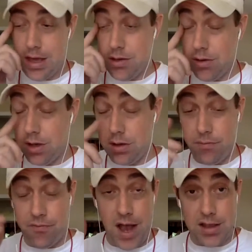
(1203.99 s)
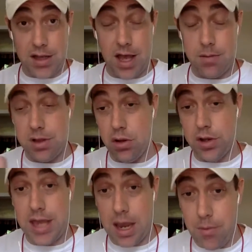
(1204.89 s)
You can find an item and look
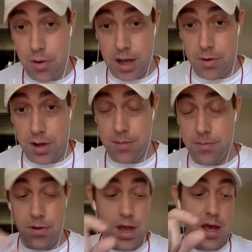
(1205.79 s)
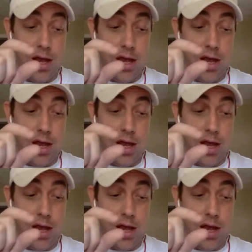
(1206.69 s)
at camel, camel, camel,